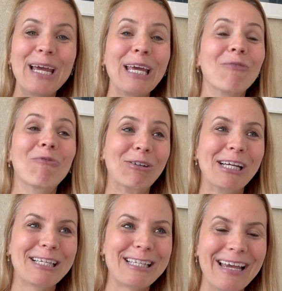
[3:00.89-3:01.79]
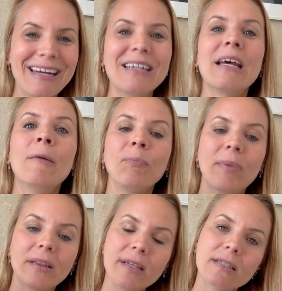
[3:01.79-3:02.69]
I get very excited,
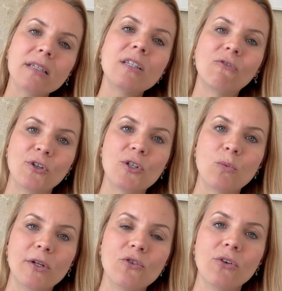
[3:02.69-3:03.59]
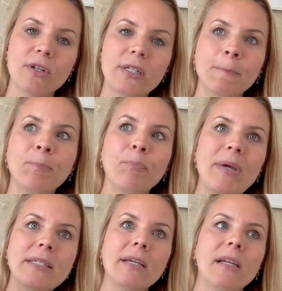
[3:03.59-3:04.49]
but this is the first one to not
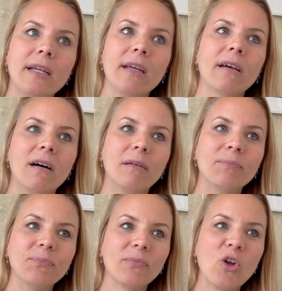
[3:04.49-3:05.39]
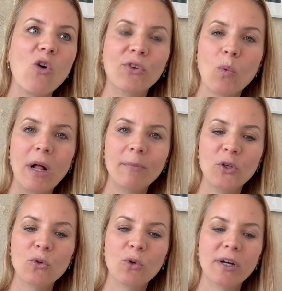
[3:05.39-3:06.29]
basically overwhelm
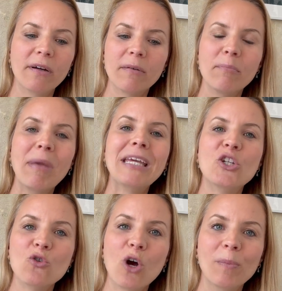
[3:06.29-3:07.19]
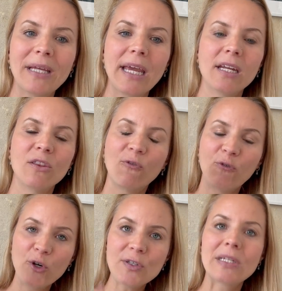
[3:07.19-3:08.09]
you or make it too complicated. The
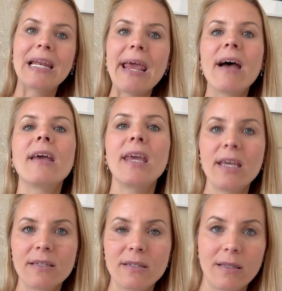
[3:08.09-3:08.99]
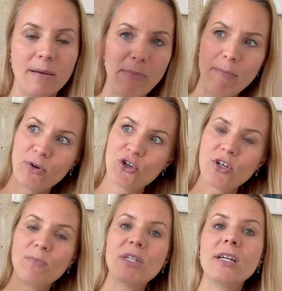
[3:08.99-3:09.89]
first layer is the
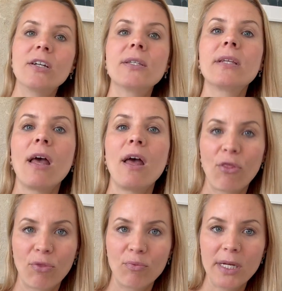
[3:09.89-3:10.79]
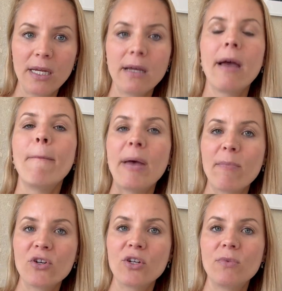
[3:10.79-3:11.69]
membership tiers, 3
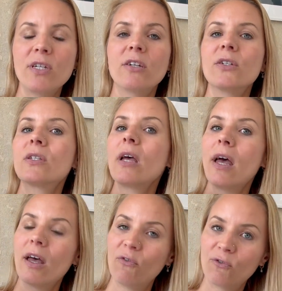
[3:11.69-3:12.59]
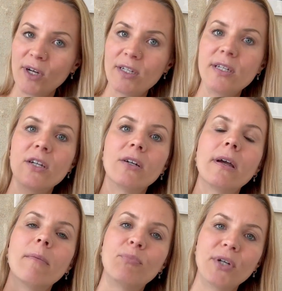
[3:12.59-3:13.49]
membership tiers, a free tier,
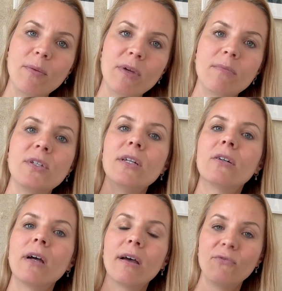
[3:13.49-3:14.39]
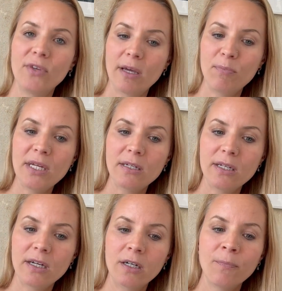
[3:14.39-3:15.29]
a premium tier, a VIP
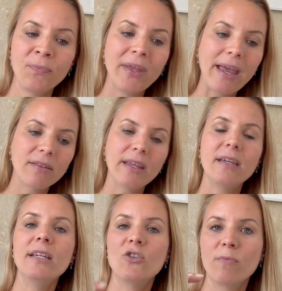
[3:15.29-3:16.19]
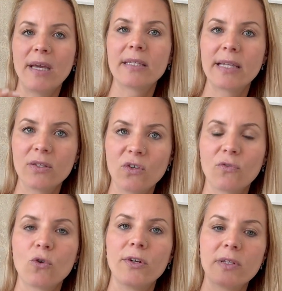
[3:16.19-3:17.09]
tier, and they need to make sense, of
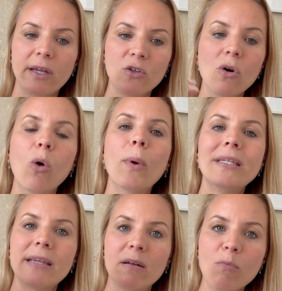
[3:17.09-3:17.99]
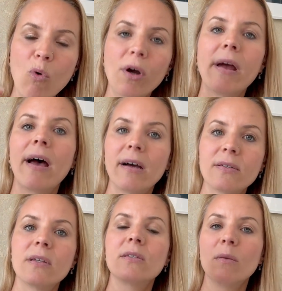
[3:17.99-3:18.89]
course. Like you always get more
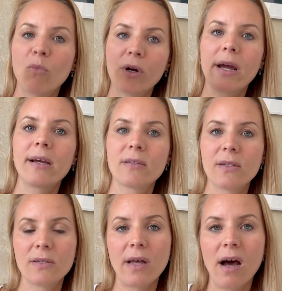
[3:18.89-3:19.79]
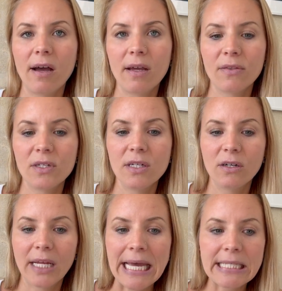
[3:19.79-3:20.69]
access and more access the higher the tier
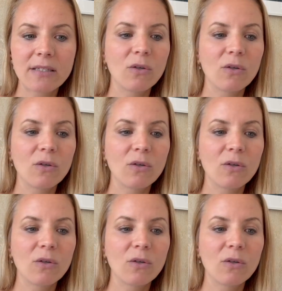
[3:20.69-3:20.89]
gets.